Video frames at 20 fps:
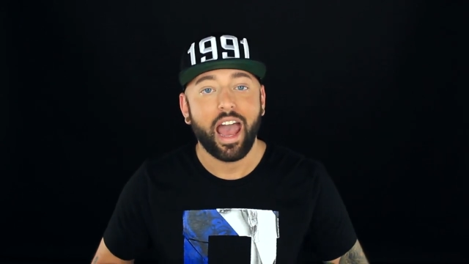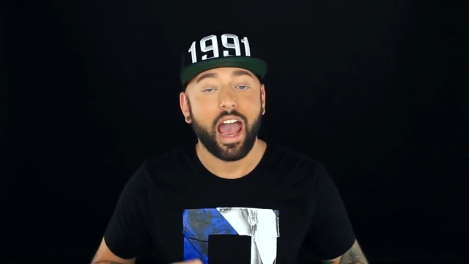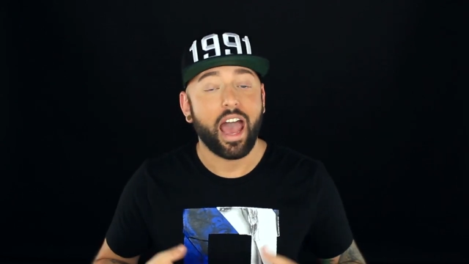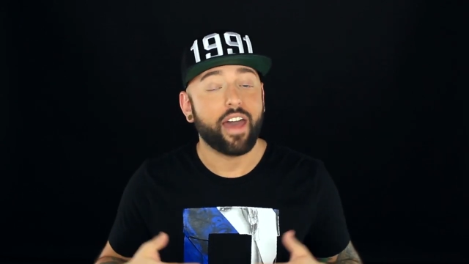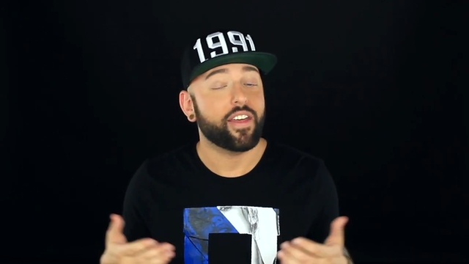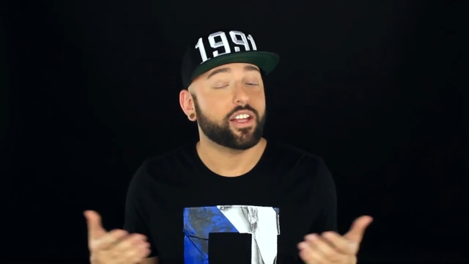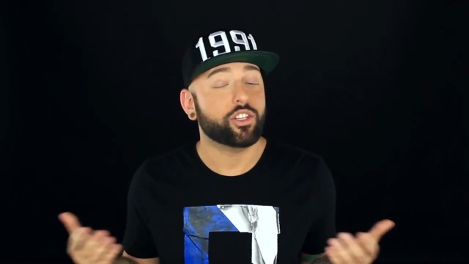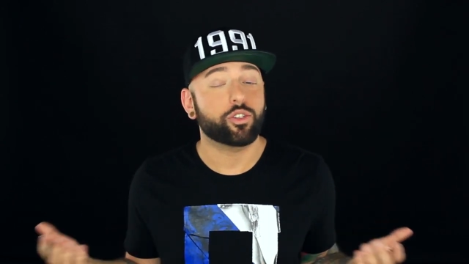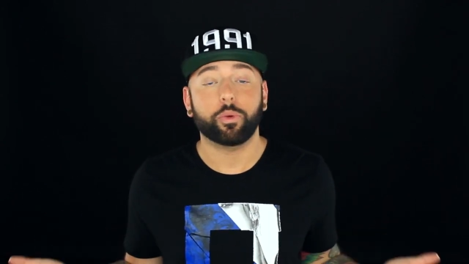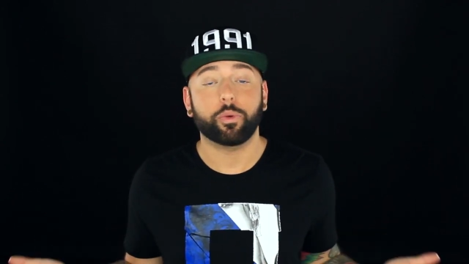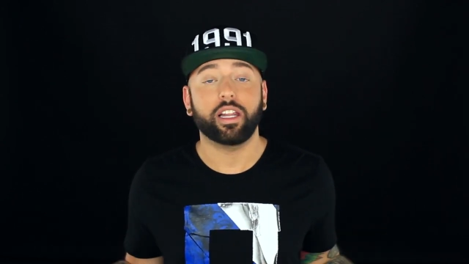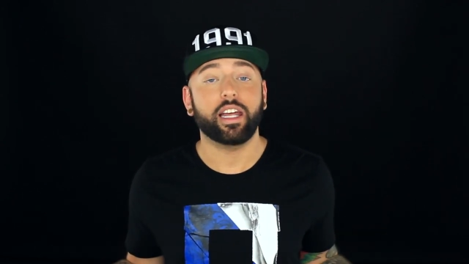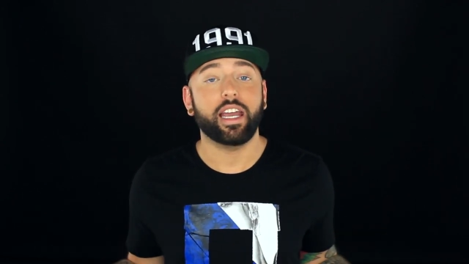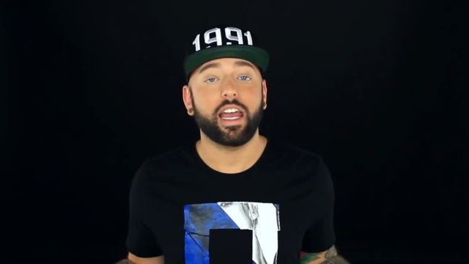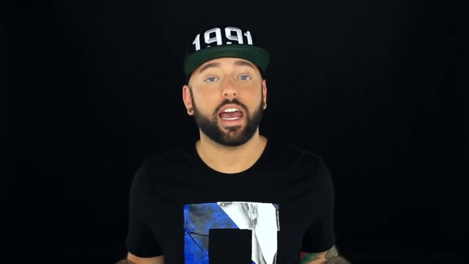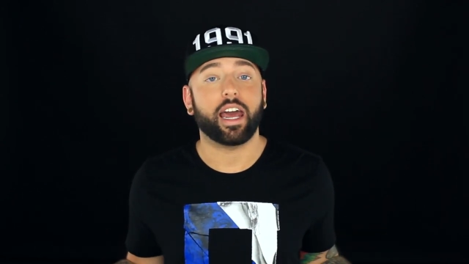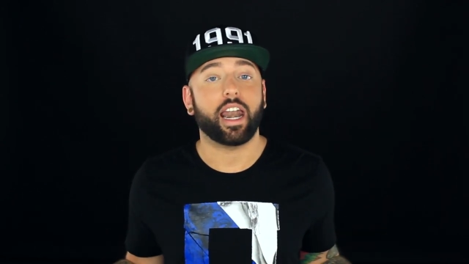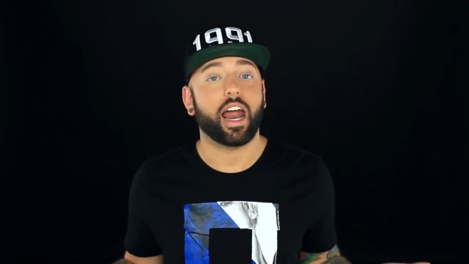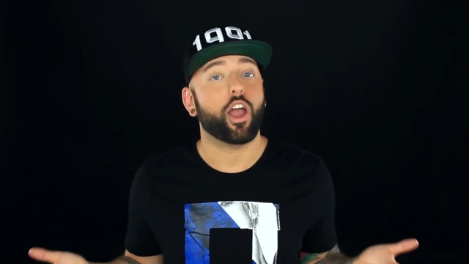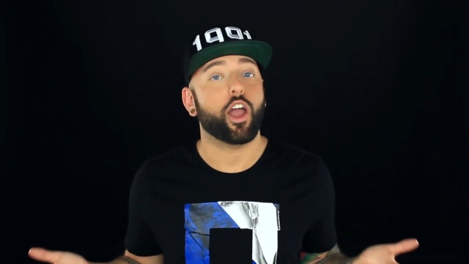And that's really
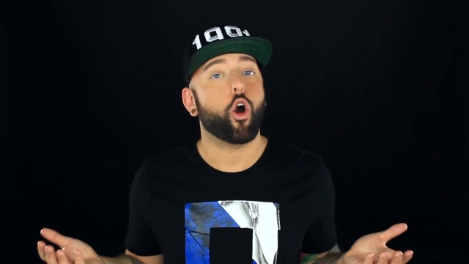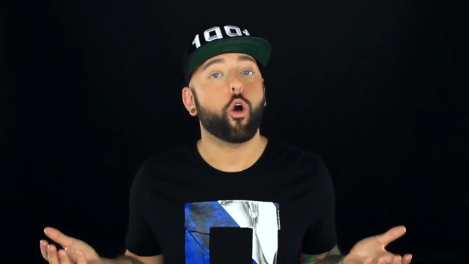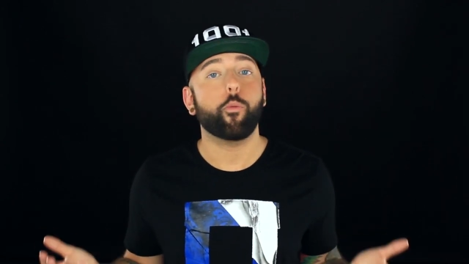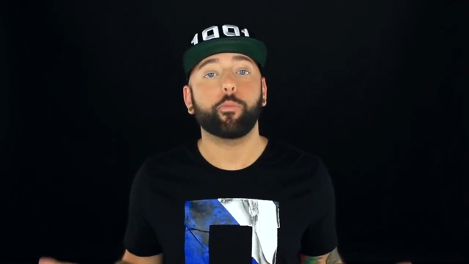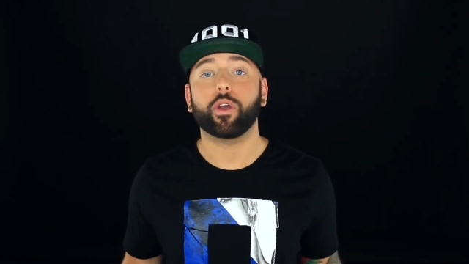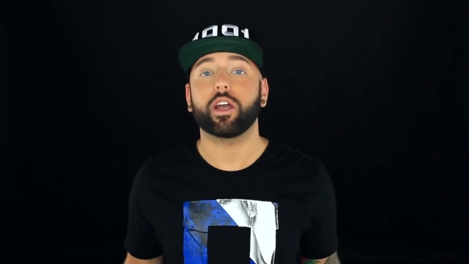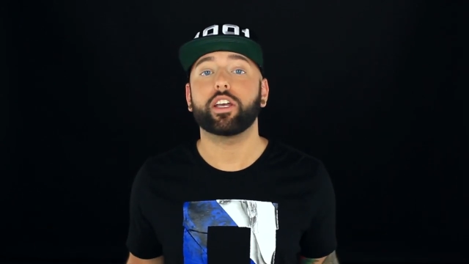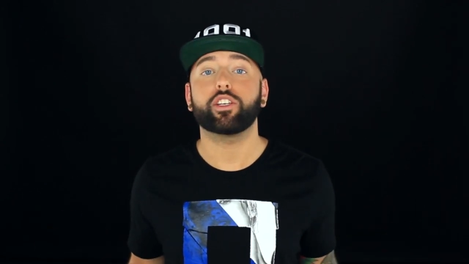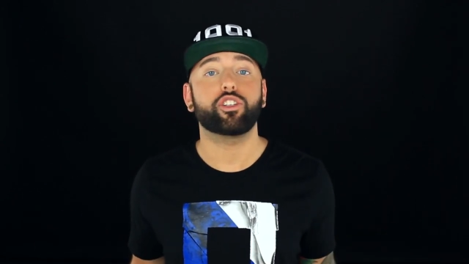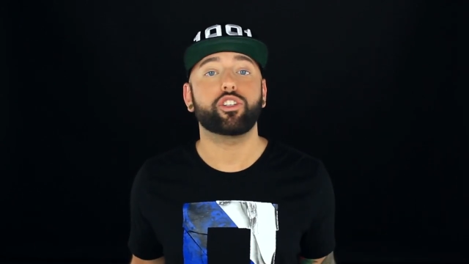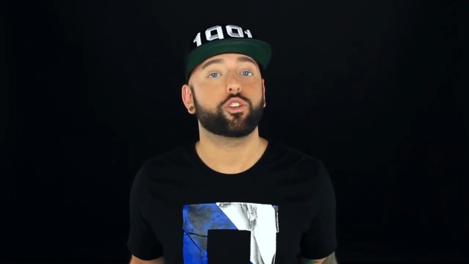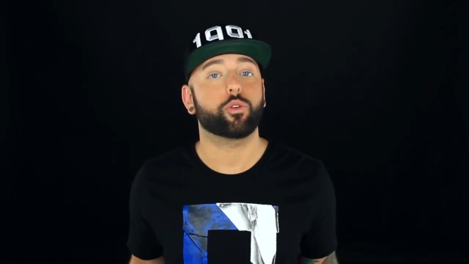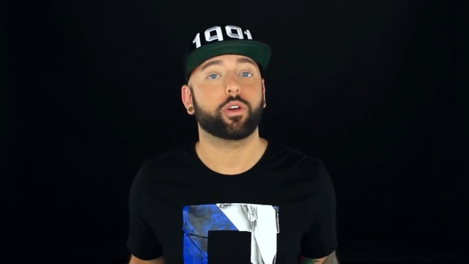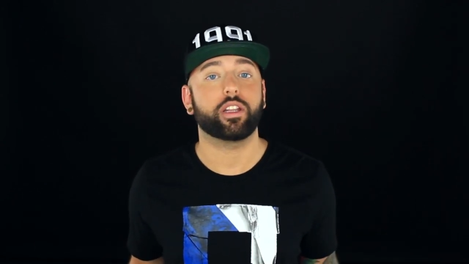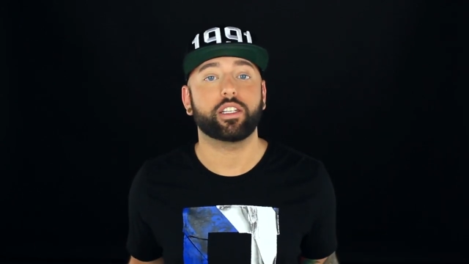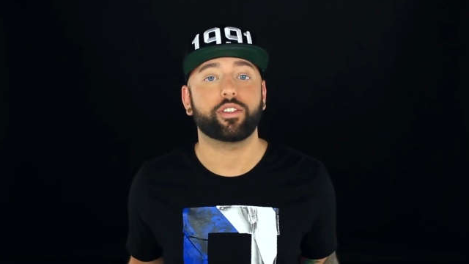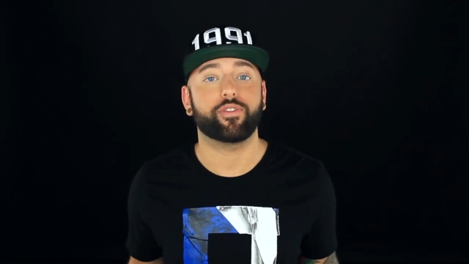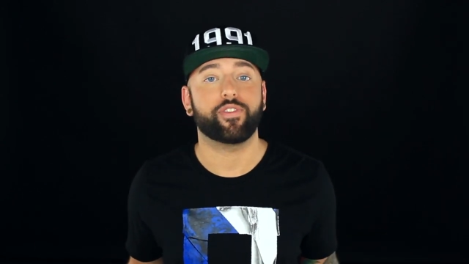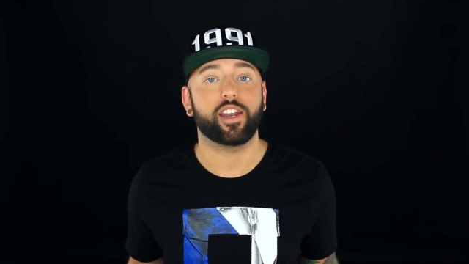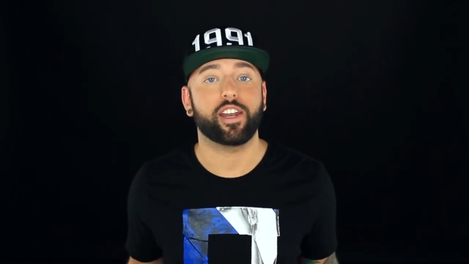it. I hope you guys
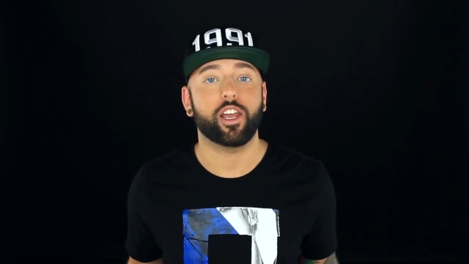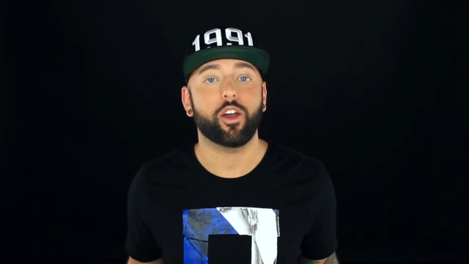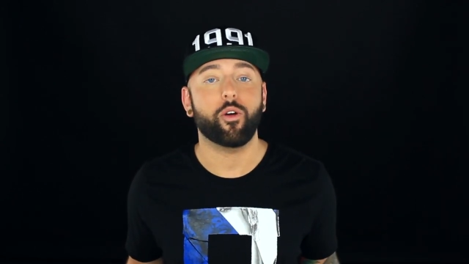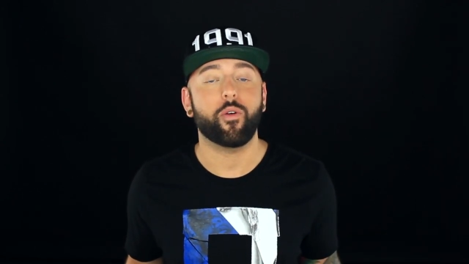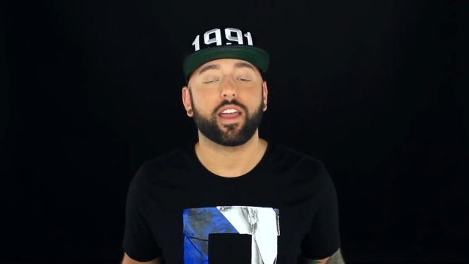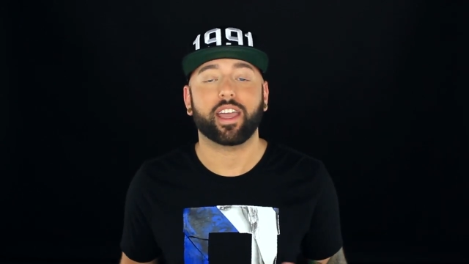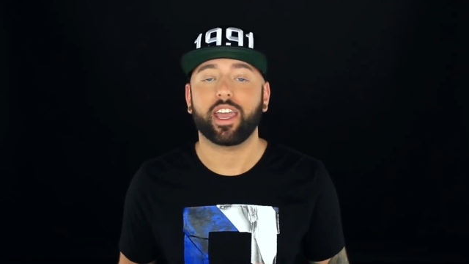enjoyed this video